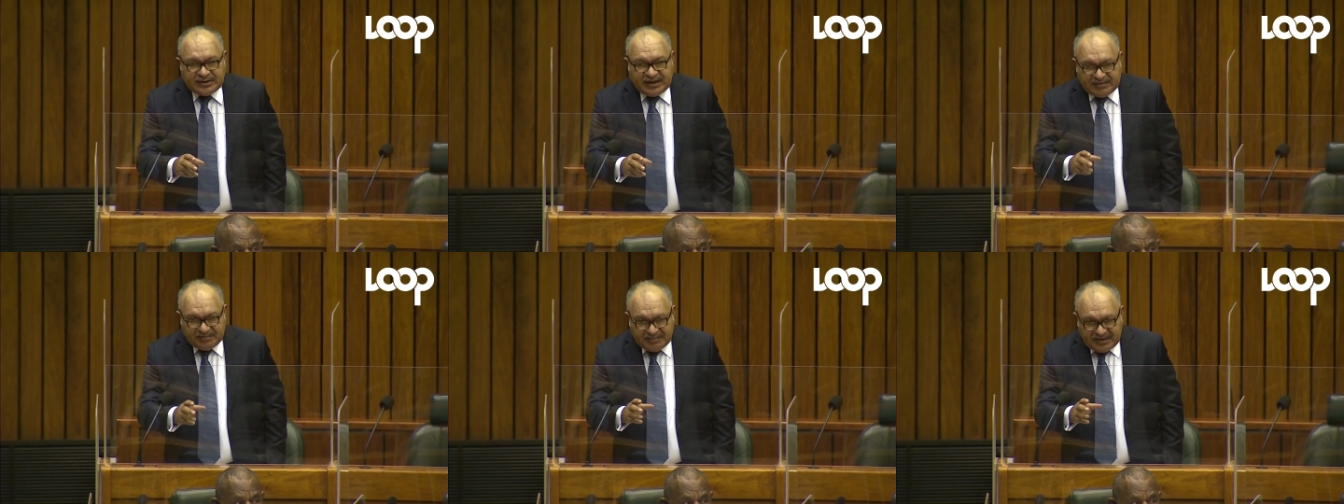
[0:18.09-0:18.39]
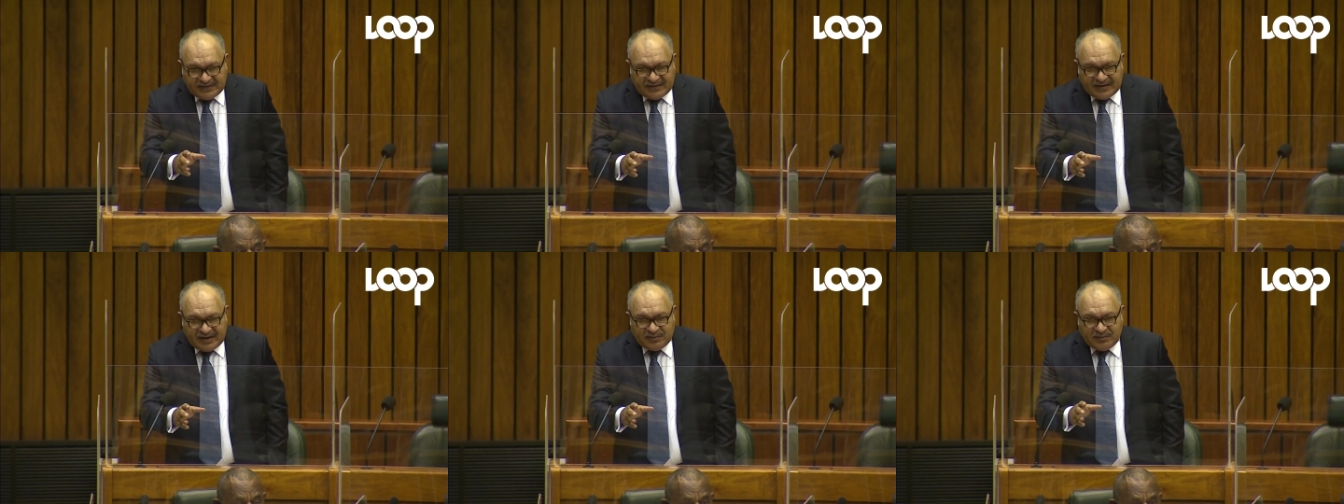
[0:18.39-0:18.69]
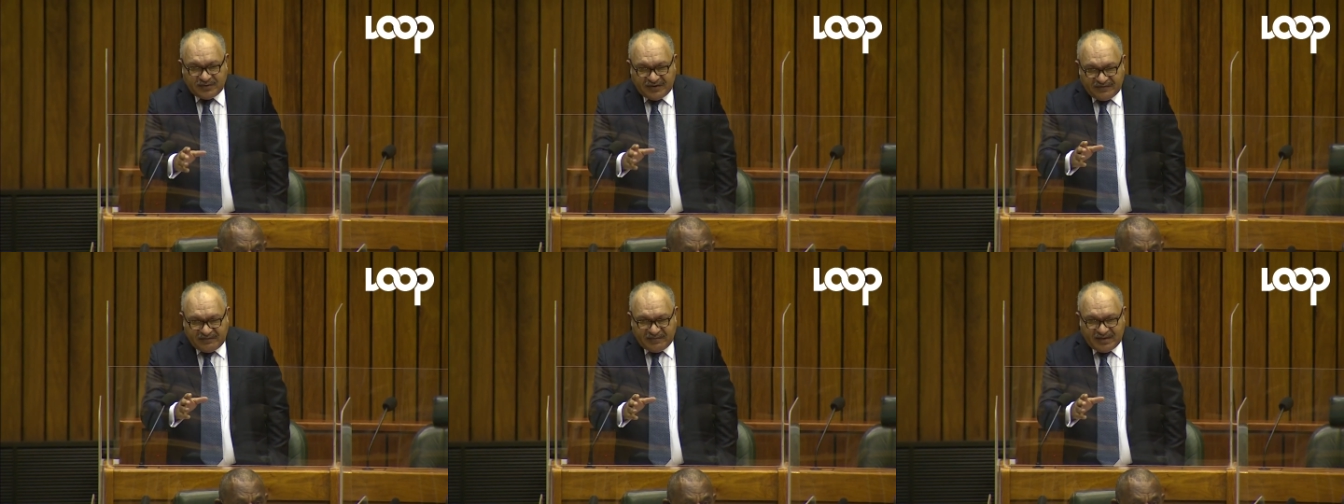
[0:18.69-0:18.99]
admit that
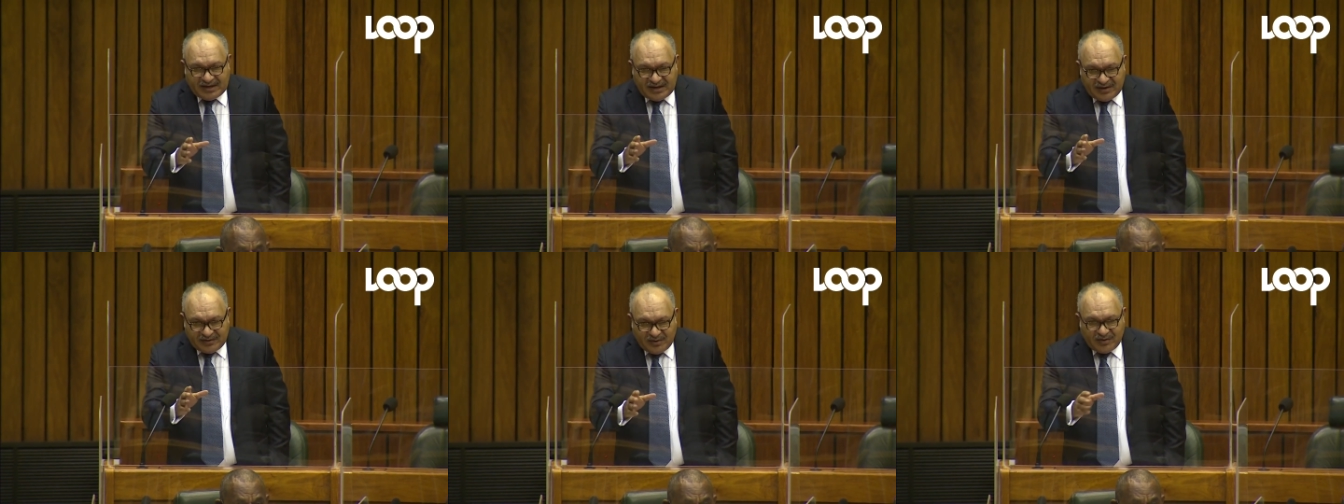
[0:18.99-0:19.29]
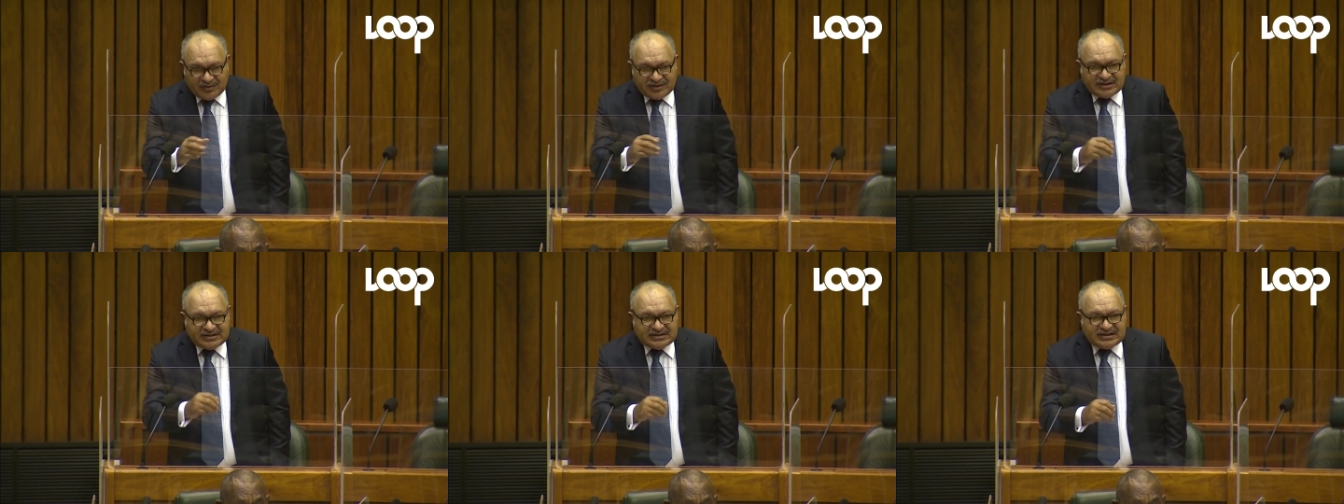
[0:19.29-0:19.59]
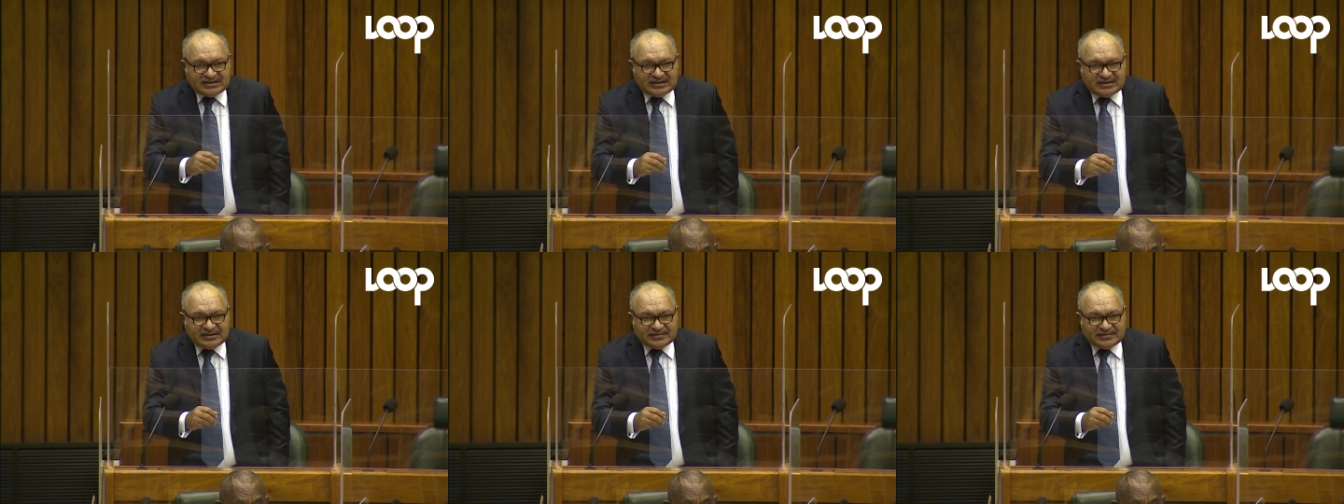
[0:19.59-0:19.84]
we have made a wrong decision.